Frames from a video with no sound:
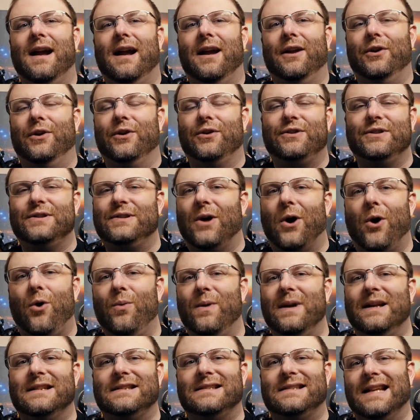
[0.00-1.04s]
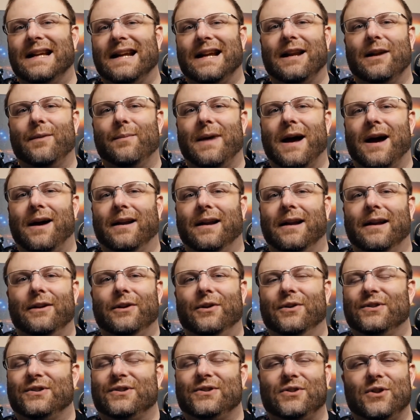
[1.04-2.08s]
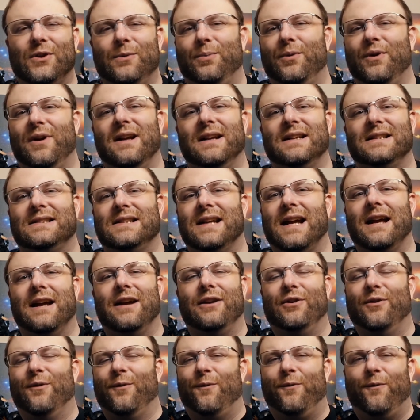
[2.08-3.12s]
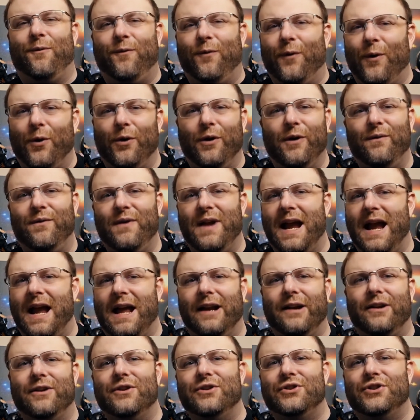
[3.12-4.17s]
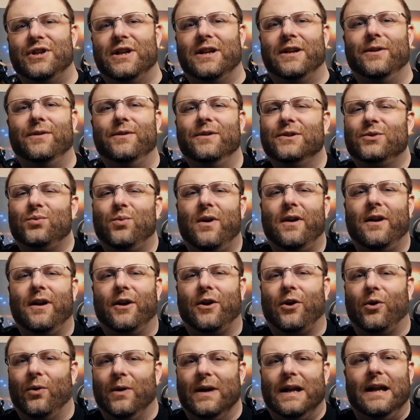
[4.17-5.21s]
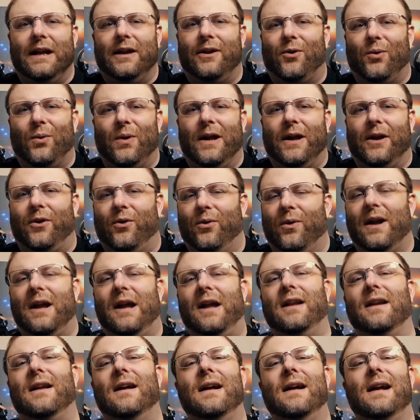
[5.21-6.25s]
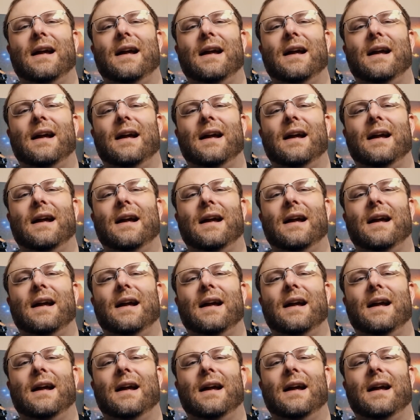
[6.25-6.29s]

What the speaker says: You're just always thinking about it. You're super excited. You're full of energy. You just want to create.